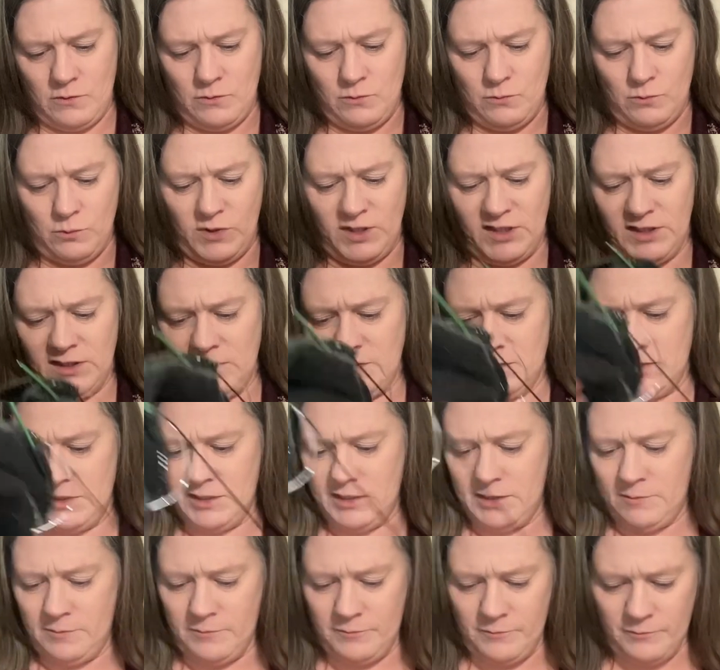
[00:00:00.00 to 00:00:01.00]
When
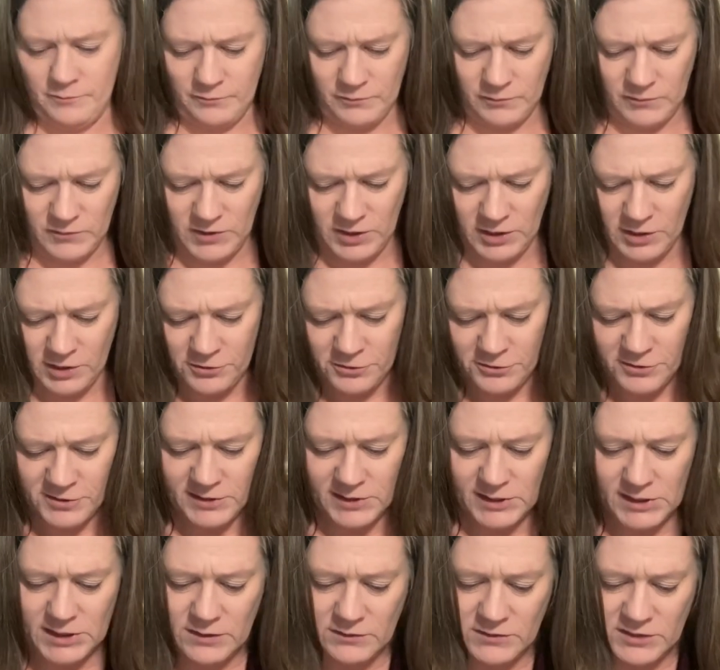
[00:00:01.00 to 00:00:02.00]
um, the other
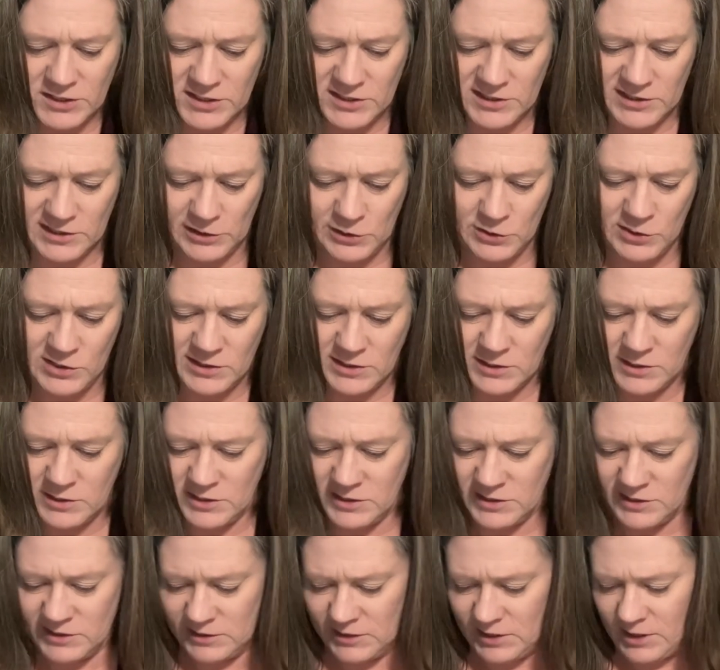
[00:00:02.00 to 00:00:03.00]
sleeve gets close to
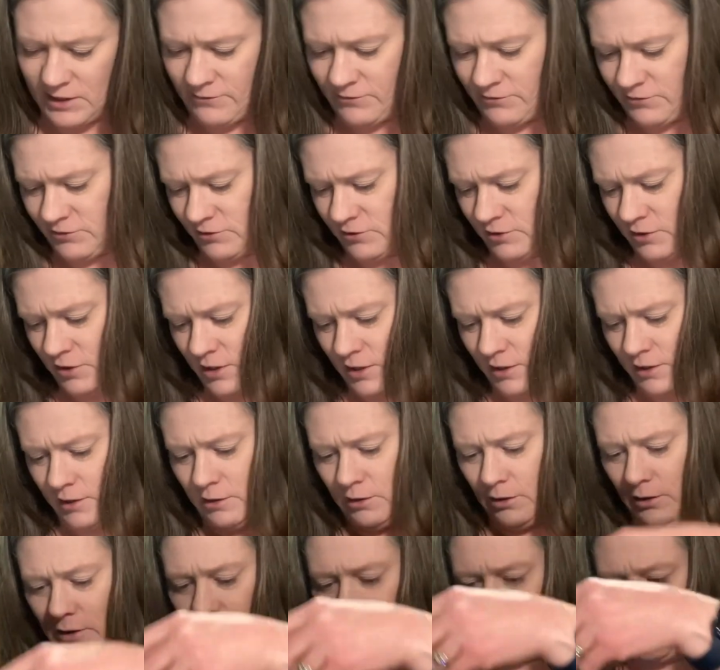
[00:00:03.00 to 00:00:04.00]
this length,
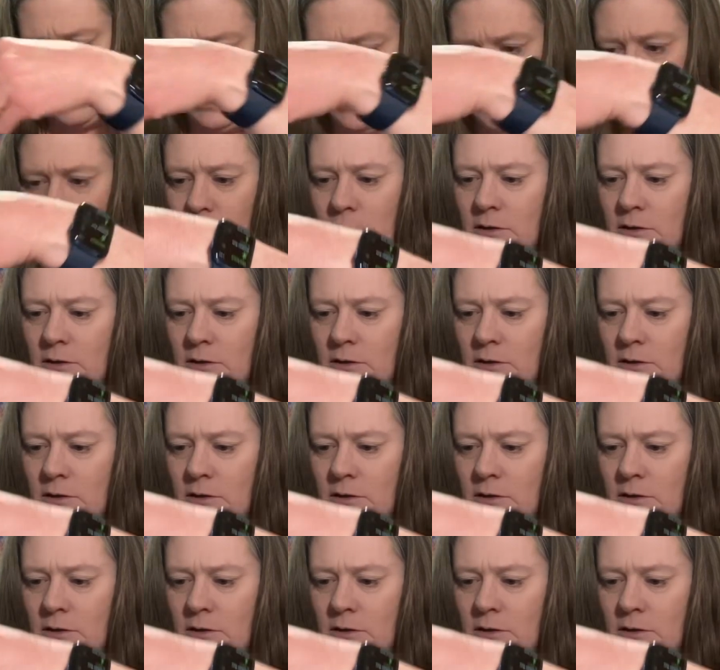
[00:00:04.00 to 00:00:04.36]
I'll uh,